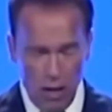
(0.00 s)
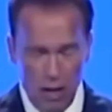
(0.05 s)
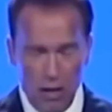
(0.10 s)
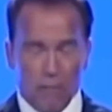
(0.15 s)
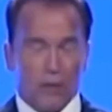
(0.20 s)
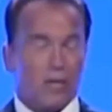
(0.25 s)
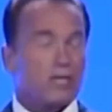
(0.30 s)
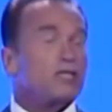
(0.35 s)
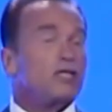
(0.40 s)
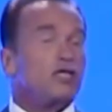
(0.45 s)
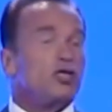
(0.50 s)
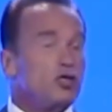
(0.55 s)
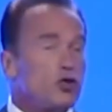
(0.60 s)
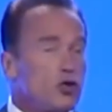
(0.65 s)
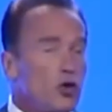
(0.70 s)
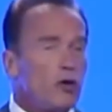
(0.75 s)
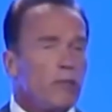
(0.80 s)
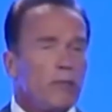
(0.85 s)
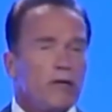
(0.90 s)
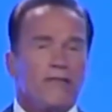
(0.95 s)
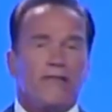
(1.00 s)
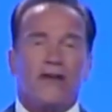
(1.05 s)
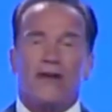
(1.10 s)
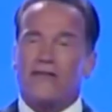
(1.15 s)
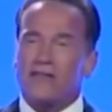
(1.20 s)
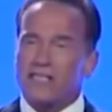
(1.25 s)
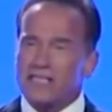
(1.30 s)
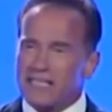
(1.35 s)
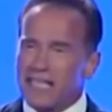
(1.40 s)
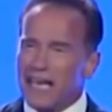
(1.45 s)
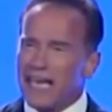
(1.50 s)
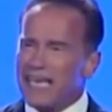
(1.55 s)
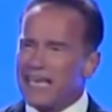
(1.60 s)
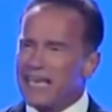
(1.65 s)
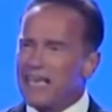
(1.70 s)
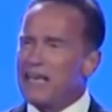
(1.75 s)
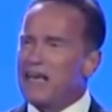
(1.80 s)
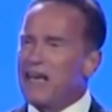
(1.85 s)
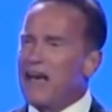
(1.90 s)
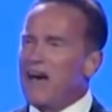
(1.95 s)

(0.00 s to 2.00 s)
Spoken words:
because in German we have a saying,